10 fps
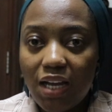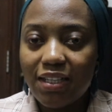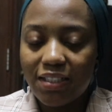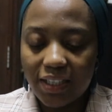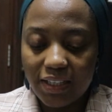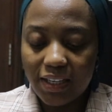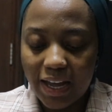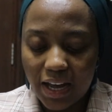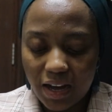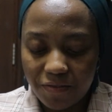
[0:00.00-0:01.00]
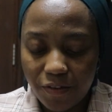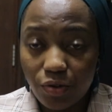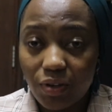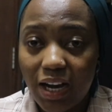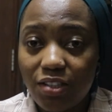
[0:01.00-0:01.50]
The technique I have for
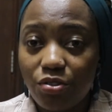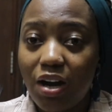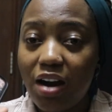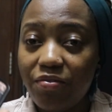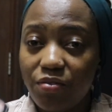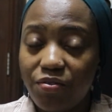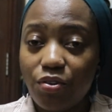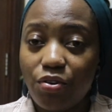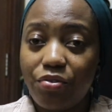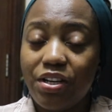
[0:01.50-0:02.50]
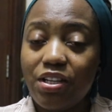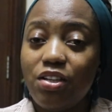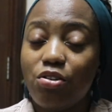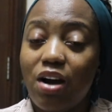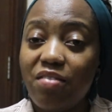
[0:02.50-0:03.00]
you guys, you have your phone already,
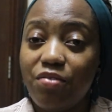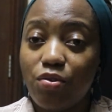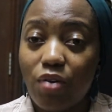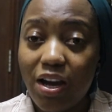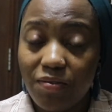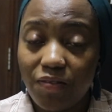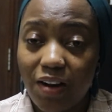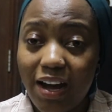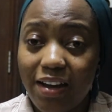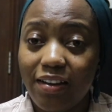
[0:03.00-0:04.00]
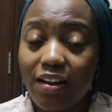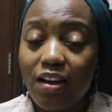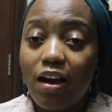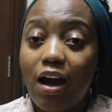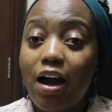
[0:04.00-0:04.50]
you have your Wi-Fi,
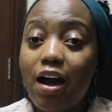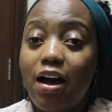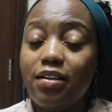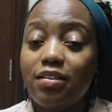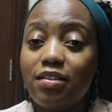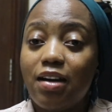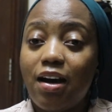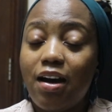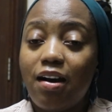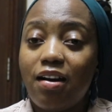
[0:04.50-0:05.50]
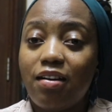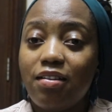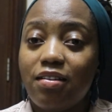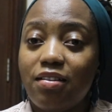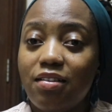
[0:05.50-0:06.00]
and
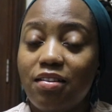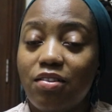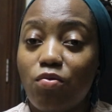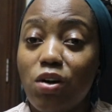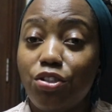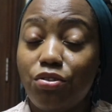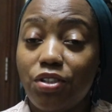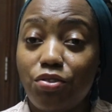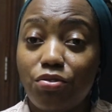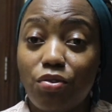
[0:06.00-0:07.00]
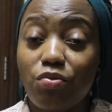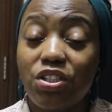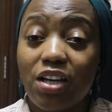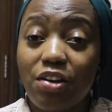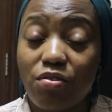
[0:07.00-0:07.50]
what you need to do,
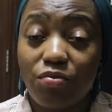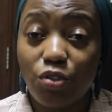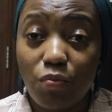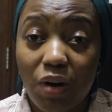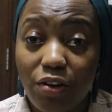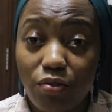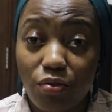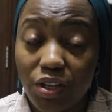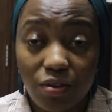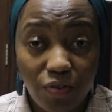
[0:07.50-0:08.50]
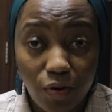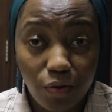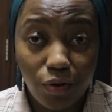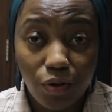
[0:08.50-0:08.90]
which kind of job are you looking for?